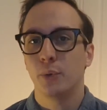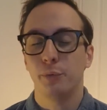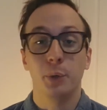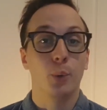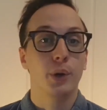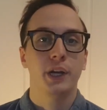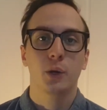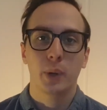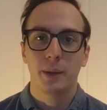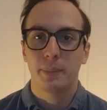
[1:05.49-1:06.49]
We've been working
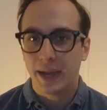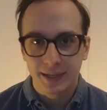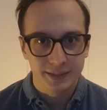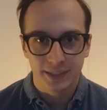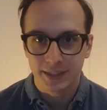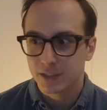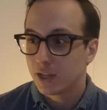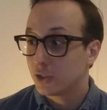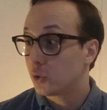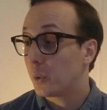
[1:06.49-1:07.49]
our way back since
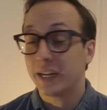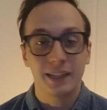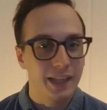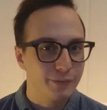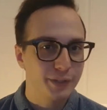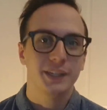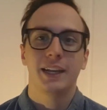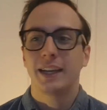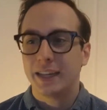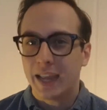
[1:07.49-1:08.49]

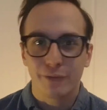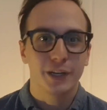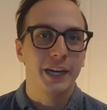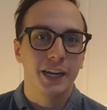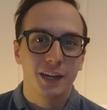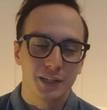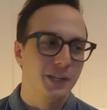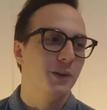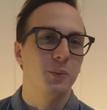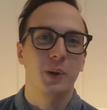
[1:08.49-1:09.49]
2011, every year, you
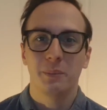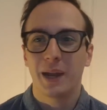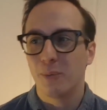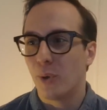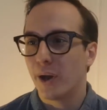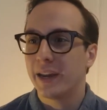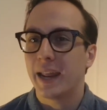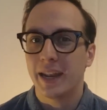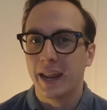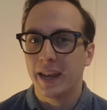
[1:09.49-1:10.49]
know, one by one,
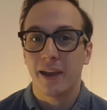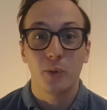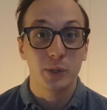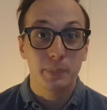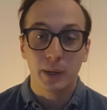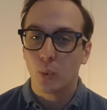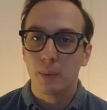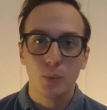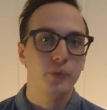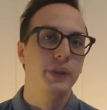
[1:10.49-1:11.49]
and I always pick
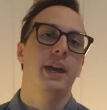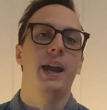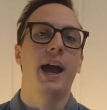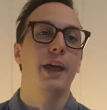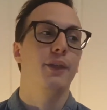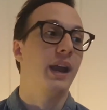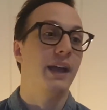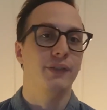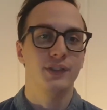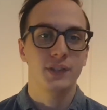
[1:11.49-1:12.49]
one movie that either I
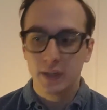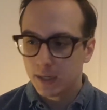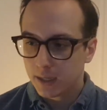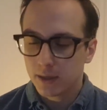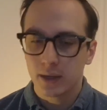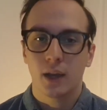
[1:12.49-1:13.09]
haven't seen,